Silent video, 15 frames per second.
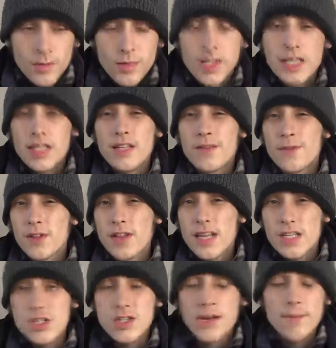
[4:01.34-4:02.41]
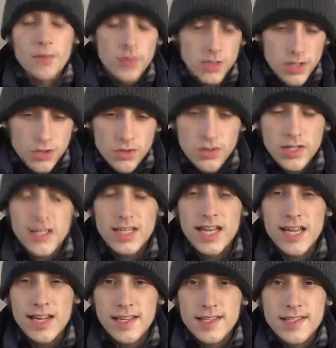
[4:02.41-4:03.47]
We needed it for the last shot, but we just couldn't
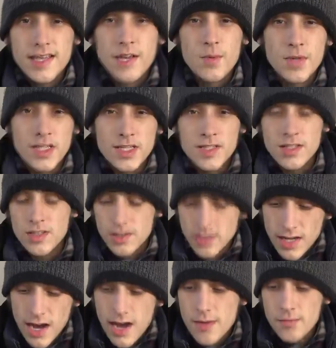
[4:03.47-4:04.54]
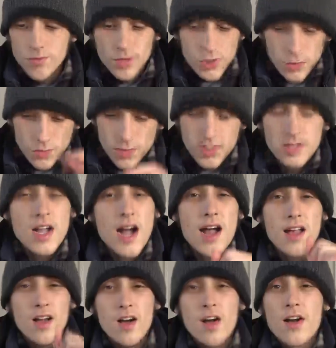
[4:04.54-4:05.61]
get it, and this time just was
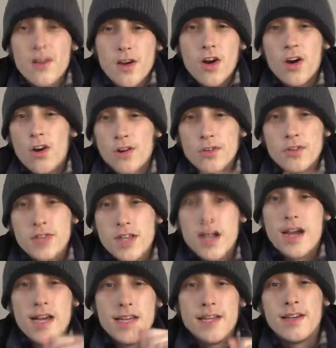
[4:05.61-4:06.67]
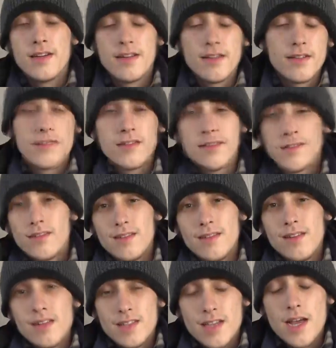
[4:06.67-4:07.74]
not on our side.
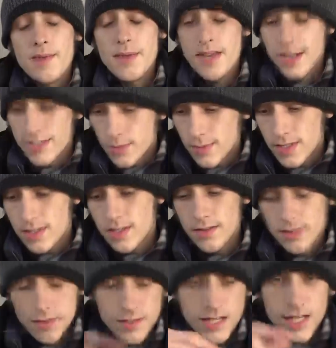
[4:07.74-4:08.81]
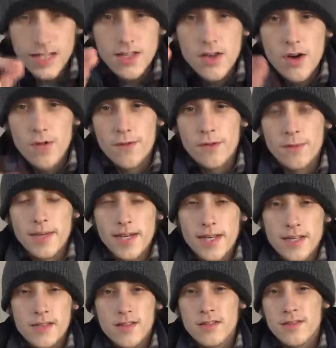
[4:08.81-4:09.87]
Time management, son. Take a note from my
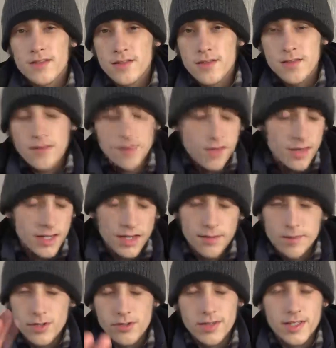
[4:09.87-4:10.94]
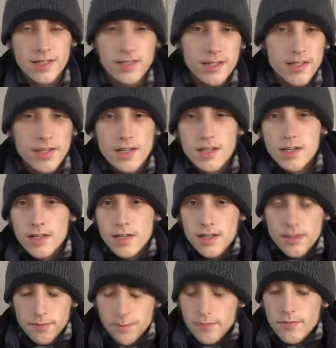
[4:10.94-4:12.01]
next thing I'm doing.
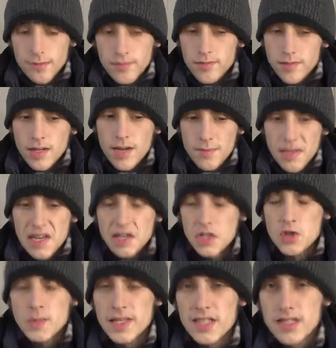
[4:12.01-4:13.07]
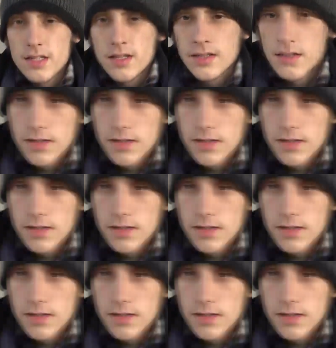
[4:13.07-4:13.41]
Time management.